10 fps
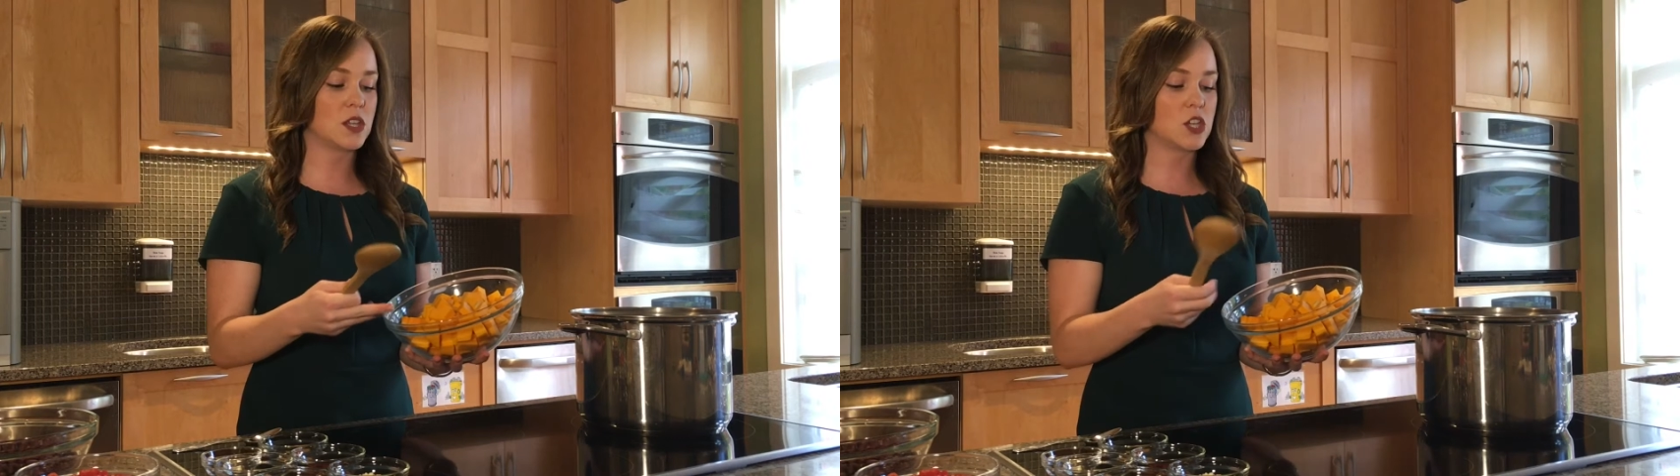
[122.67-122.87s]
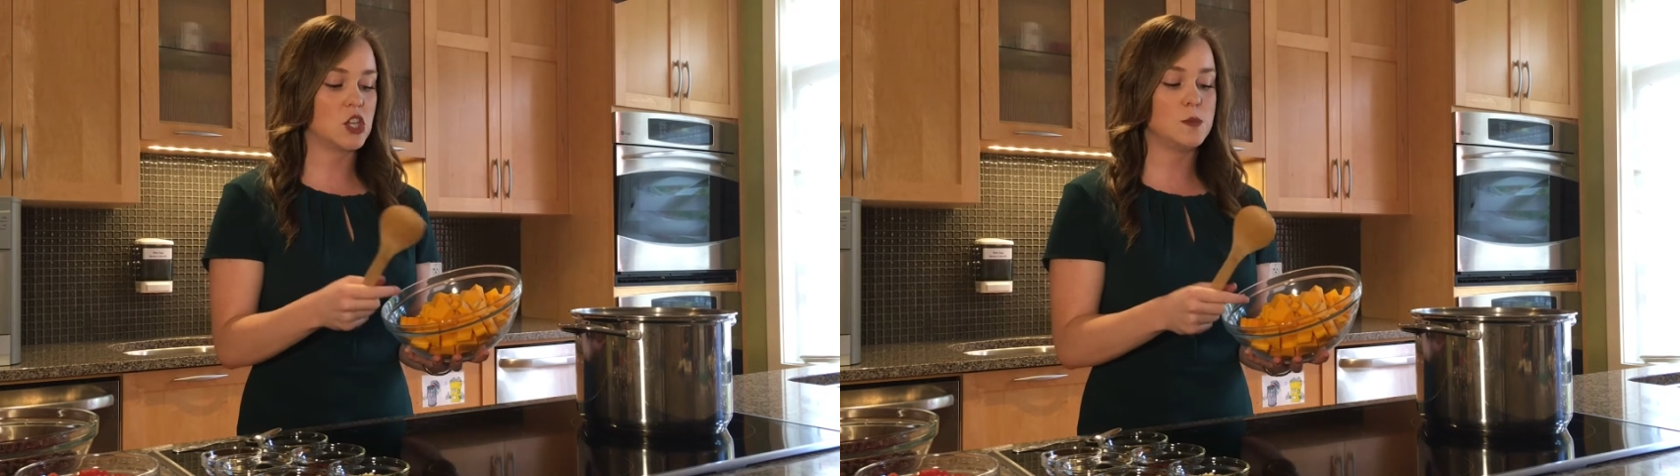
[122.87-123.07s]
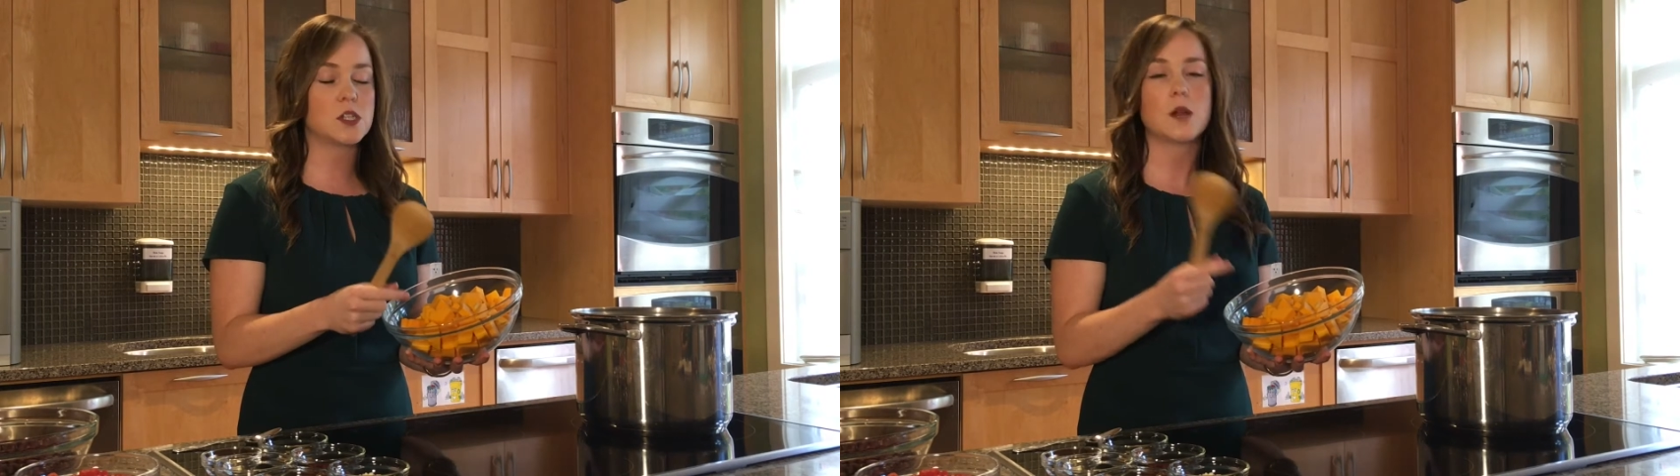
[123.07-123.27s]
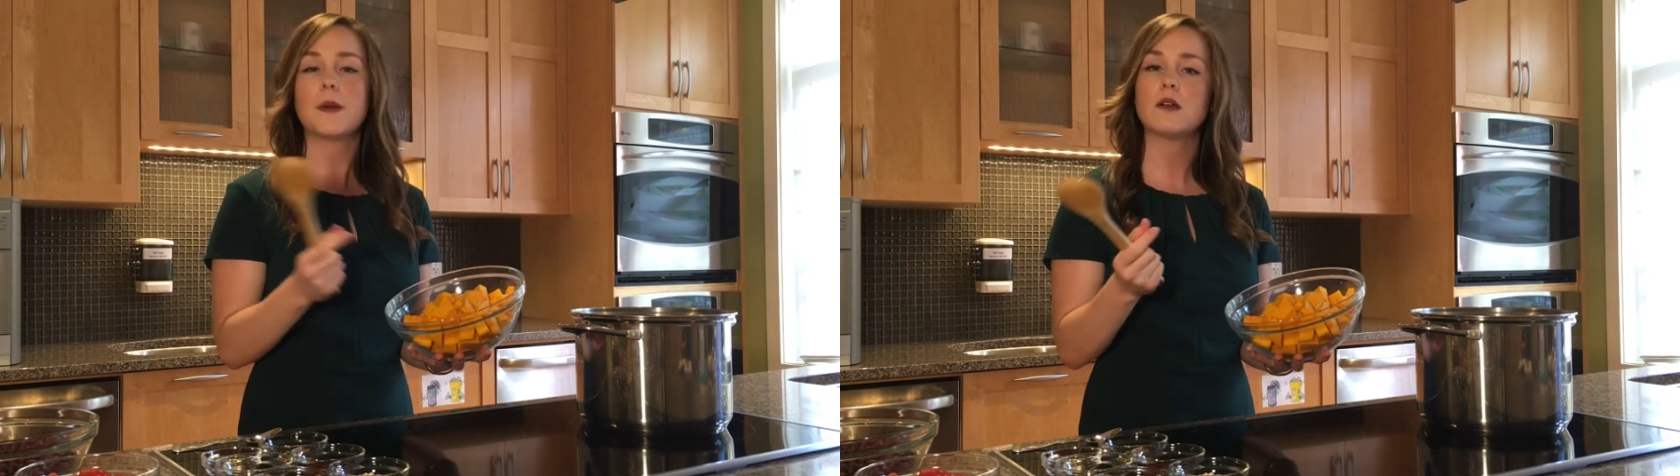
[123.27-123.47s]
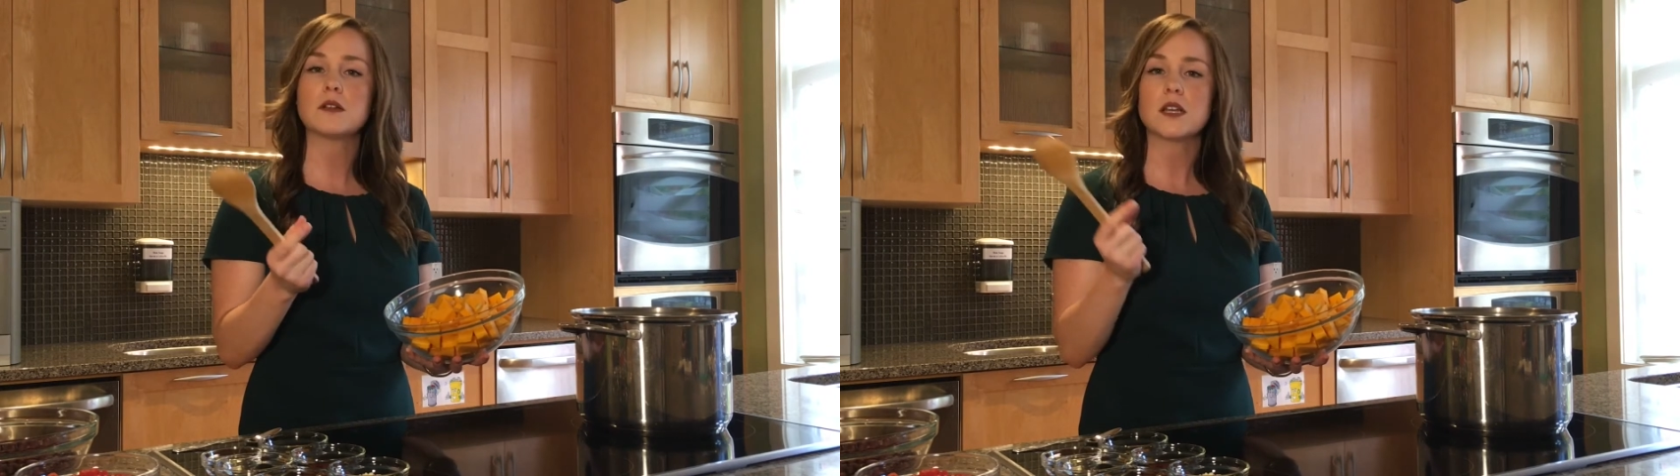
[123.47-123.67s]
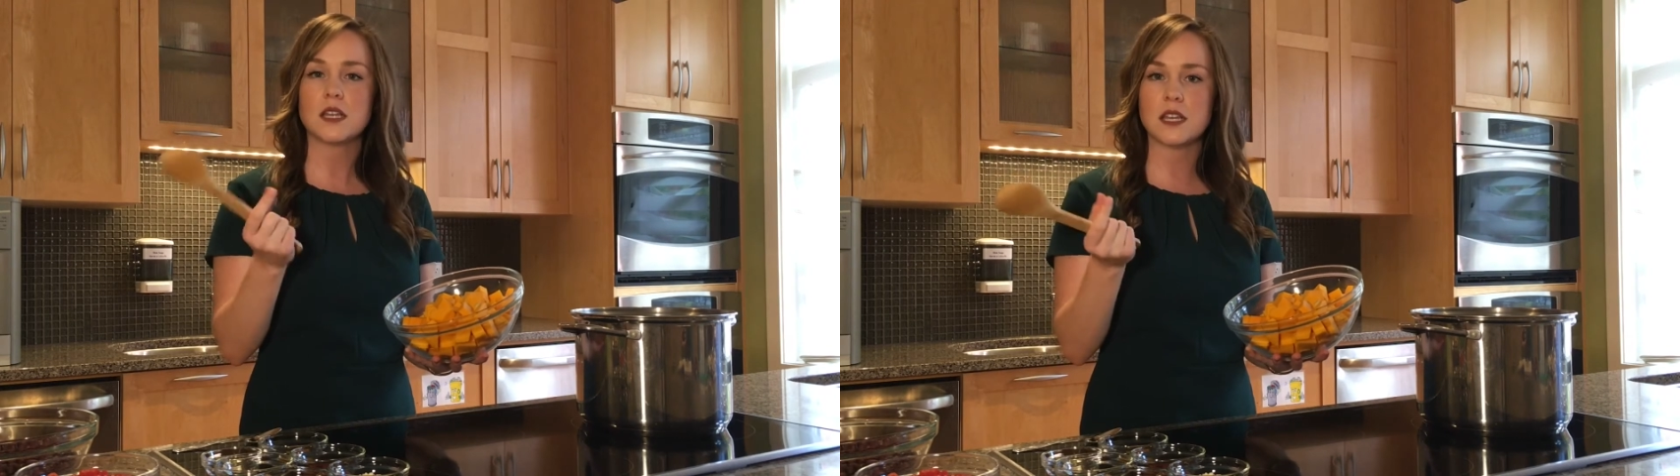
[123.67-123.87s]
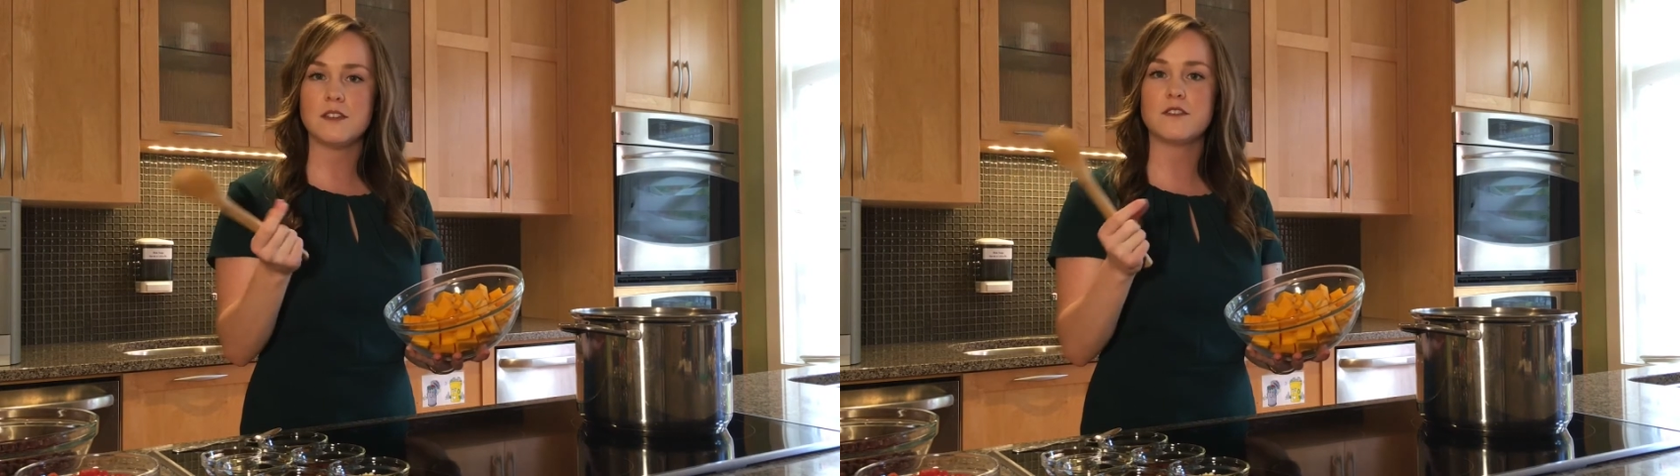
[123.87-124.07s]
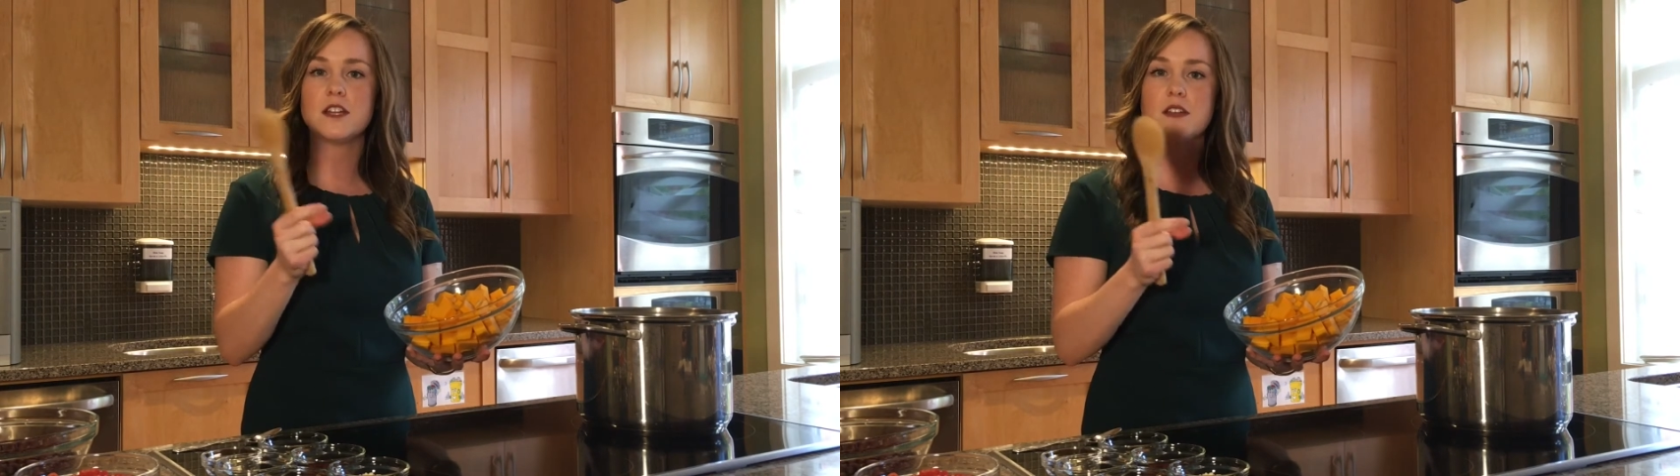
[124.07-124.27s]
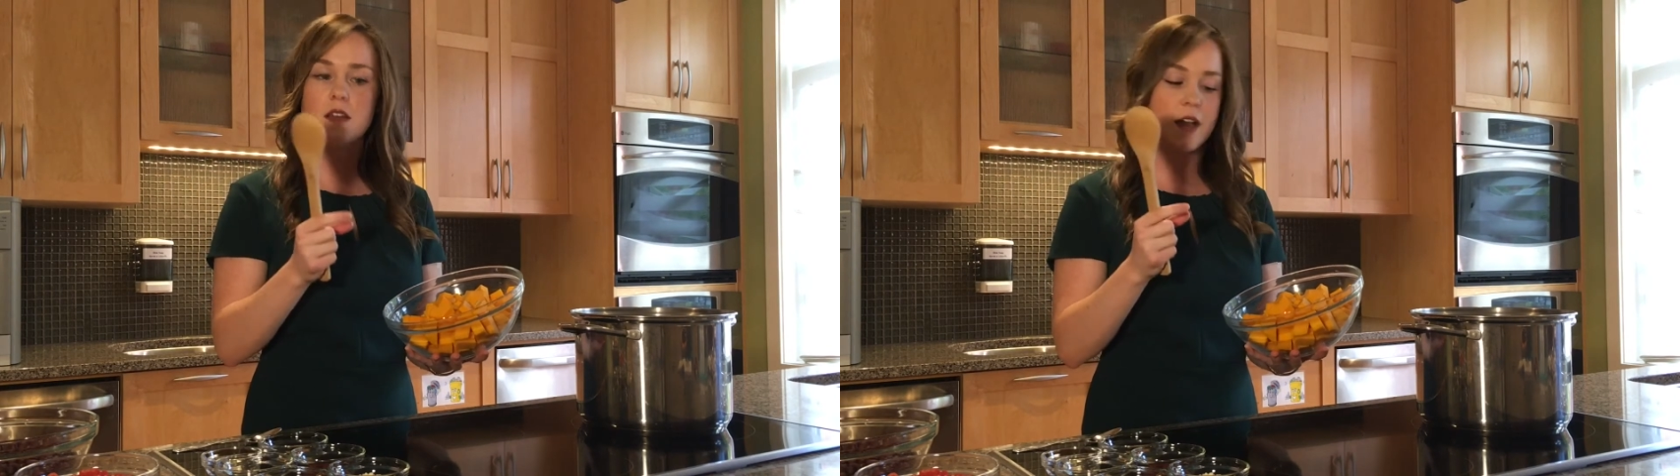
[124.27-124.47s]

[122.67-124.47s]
cubes are about even